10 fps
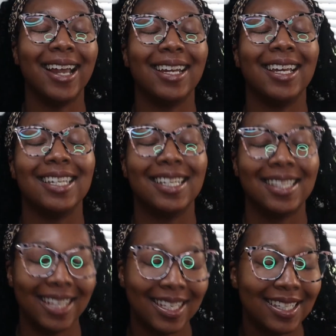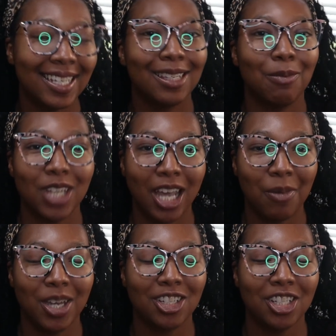And your sis did some
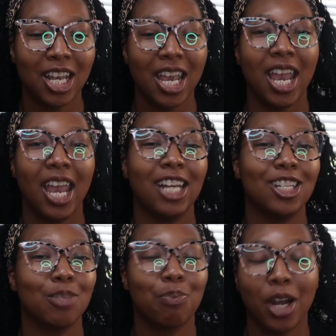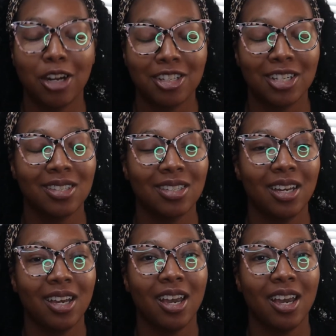damage and just purchased